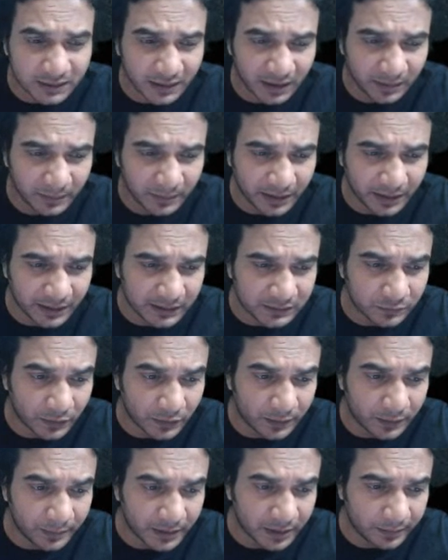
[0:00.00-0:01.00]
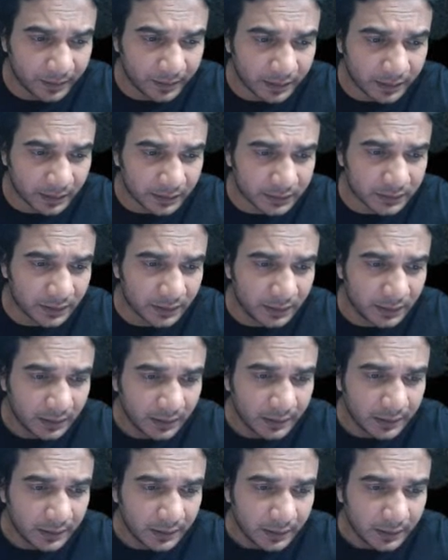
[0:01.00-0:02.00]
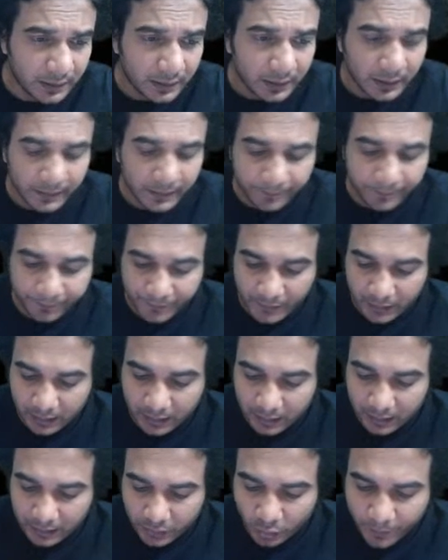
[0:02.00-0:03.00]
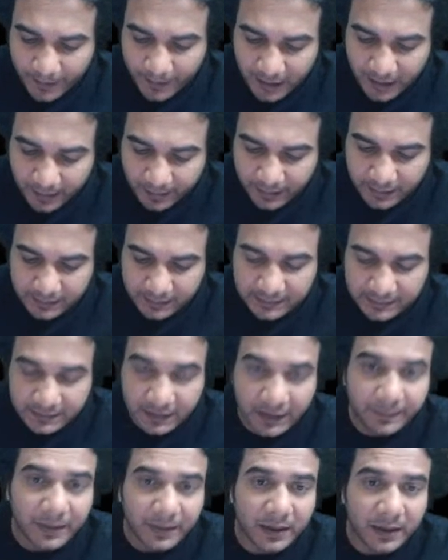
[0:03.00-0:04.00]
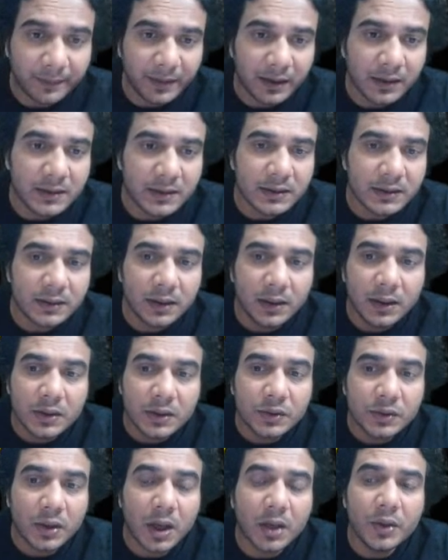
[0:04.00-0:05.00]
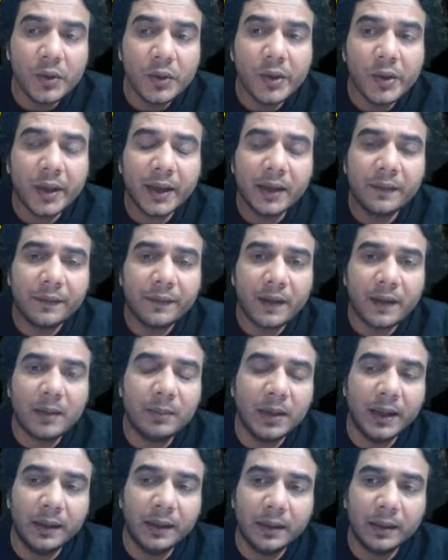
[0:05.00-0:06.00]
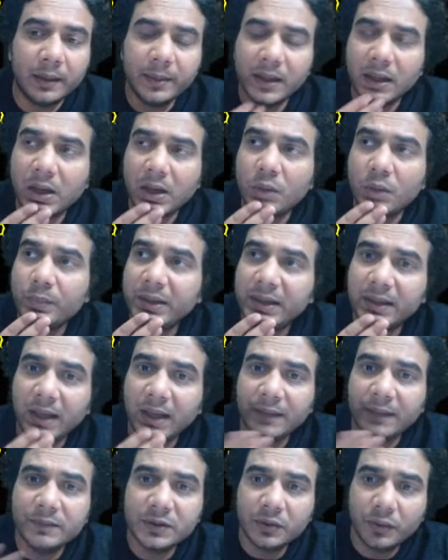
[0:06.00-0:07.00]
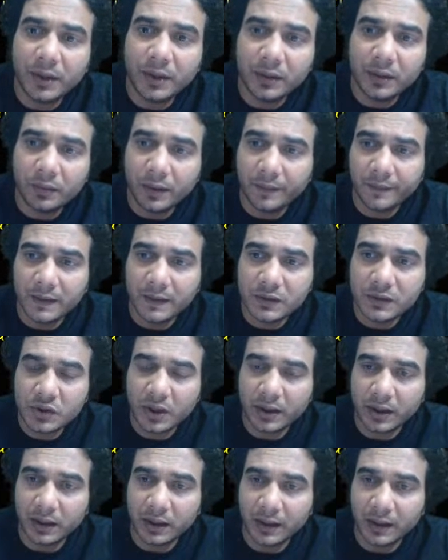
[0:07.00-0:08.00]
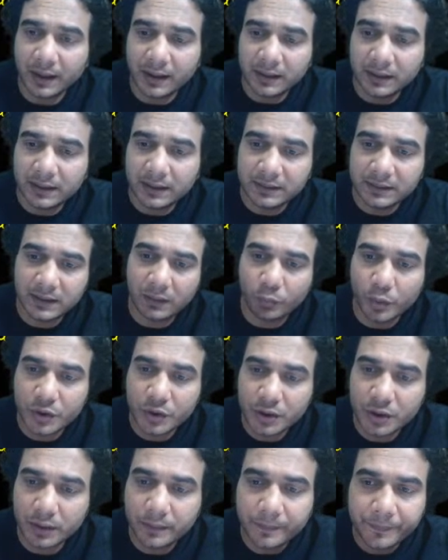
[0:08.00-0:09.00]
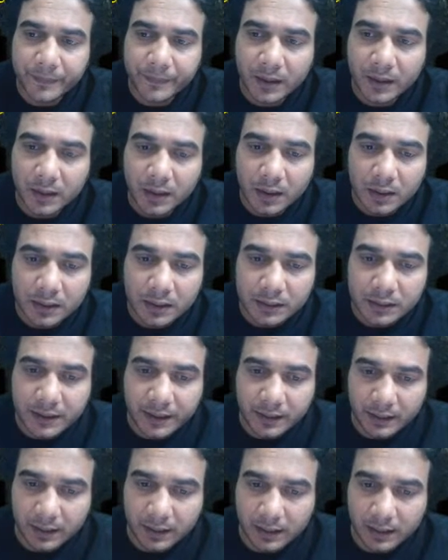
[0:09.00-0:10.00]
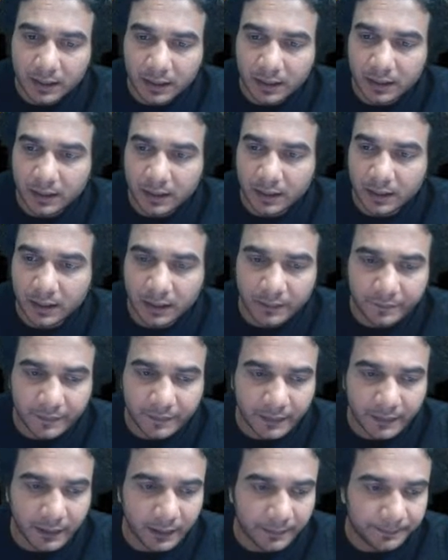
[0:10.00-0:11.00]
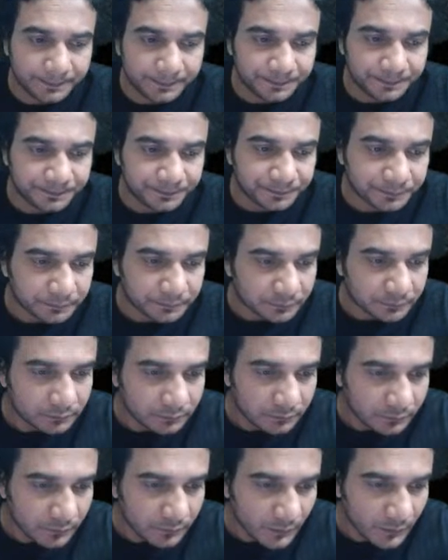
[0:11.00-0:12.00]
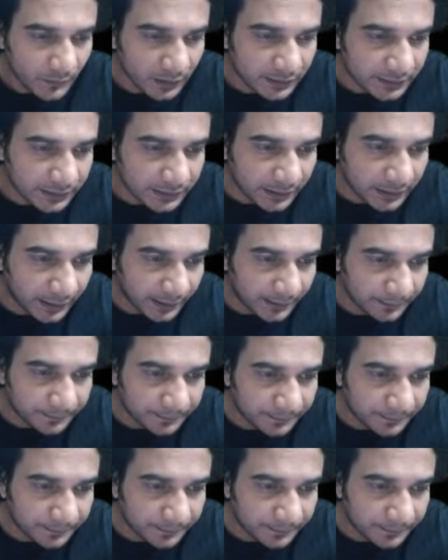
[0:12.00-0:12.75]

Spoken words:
n minus 1 parameters, 2 parameters, 3 parameters. So how do you get a family? I mean, how many times you need to differentiate it? Like in this equation, see, if I say,